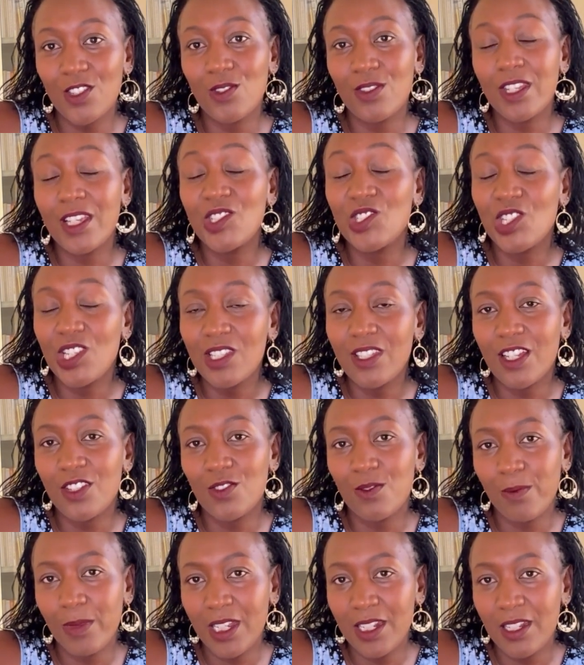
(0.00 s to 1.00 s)
the change that
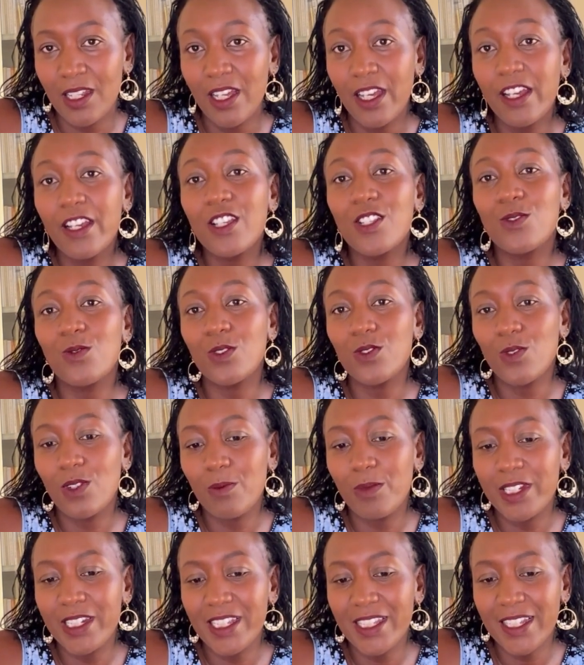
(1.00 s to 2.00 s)
you made, is what will
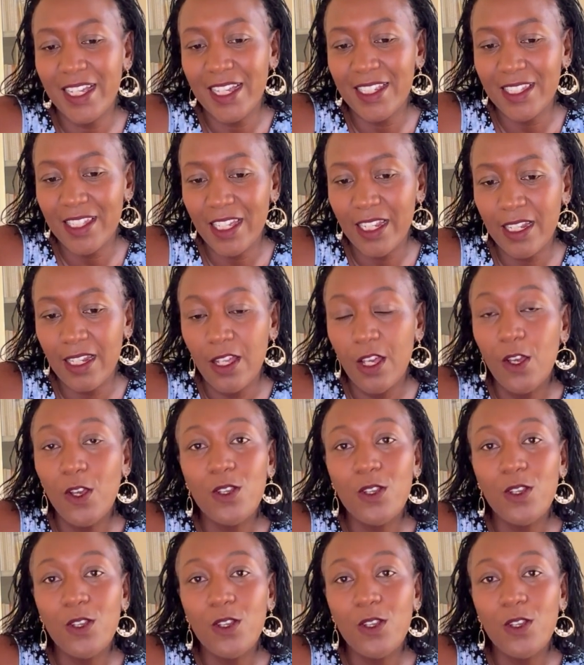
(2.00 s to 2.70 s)
be discussed then.